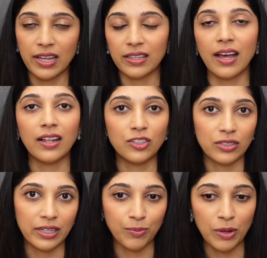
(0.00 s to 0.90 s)
and the
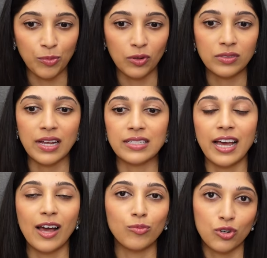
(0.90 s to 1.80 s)
elderly people tend to
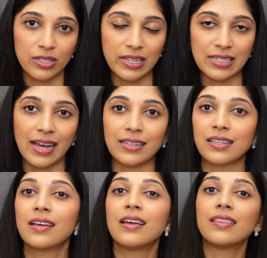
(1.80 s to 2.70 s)
have more skin tags
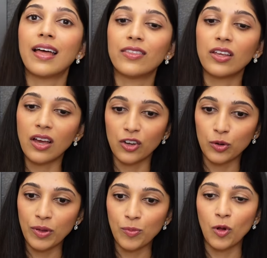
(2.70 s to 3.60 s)
than the younger
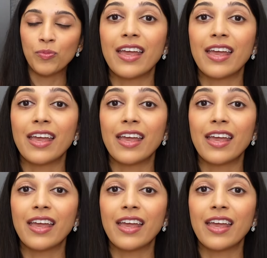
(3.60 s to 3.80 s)
people.